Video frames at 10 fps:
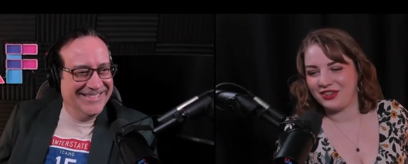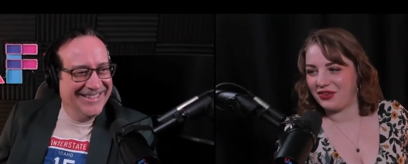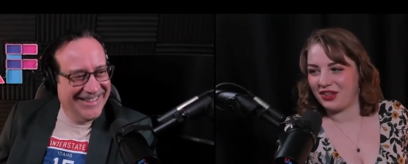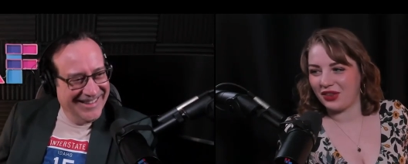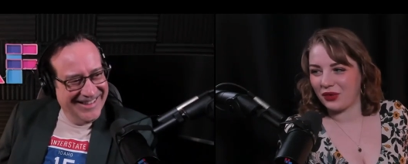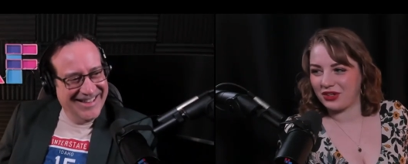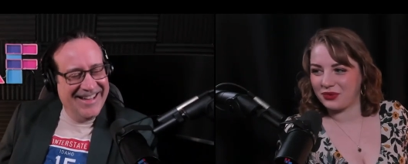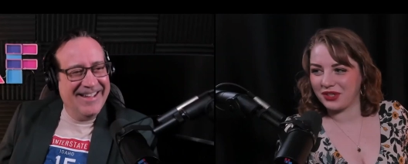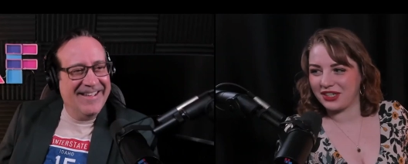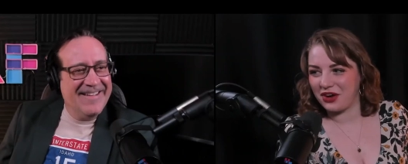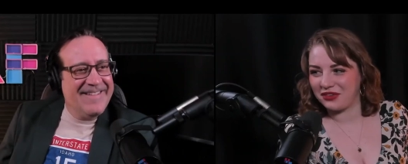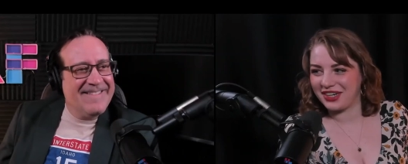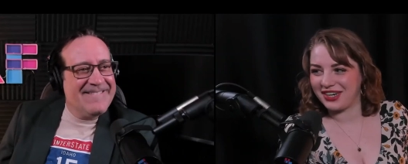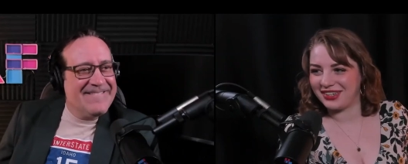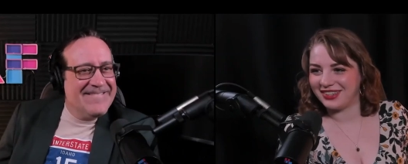Speaker 1: Doing the Lord's work over
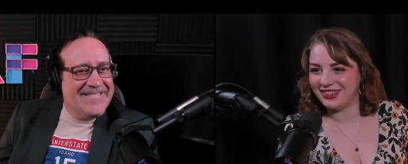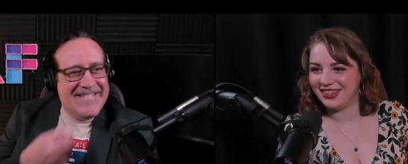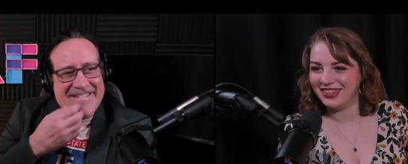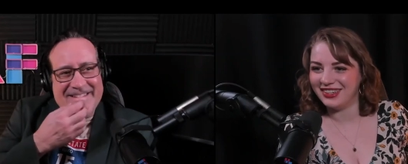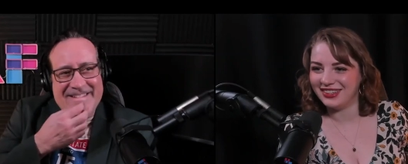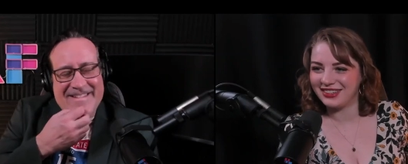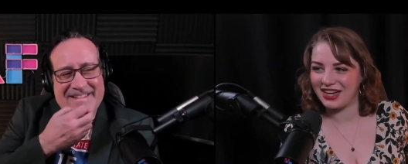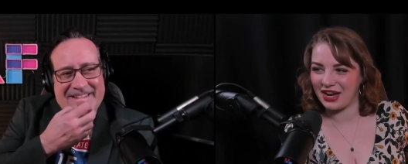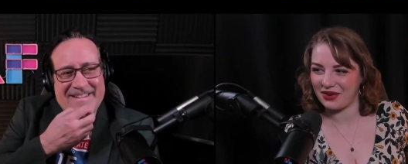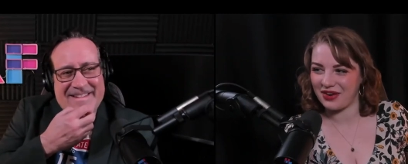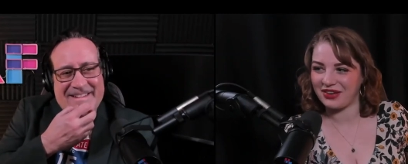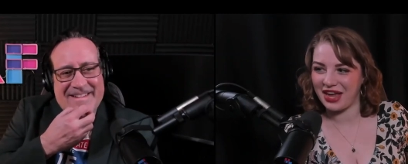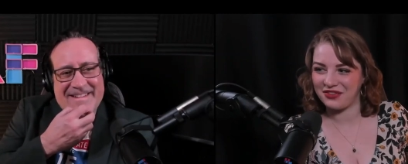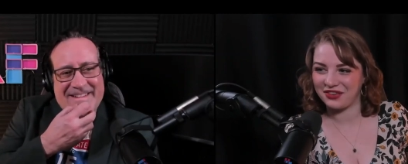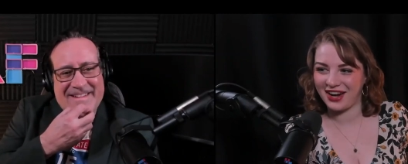here talking about
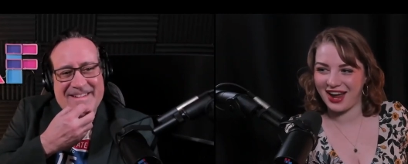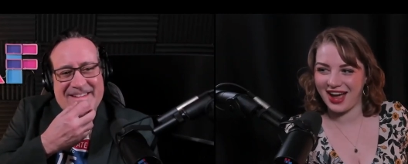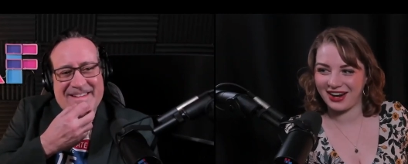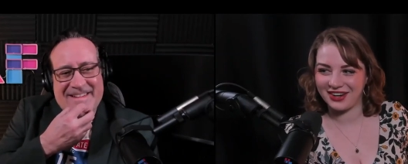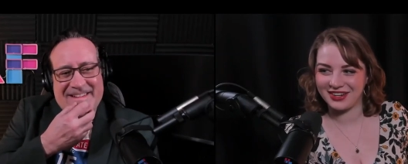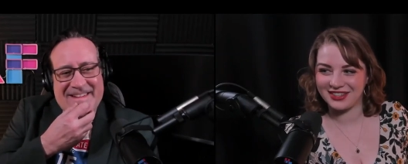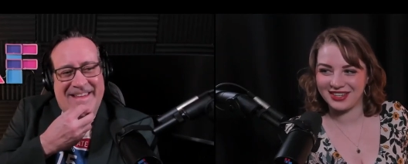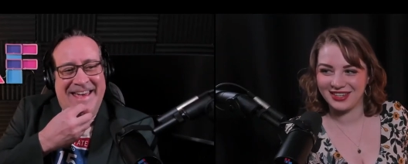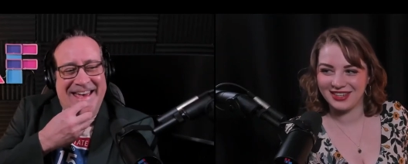gay furry hackers,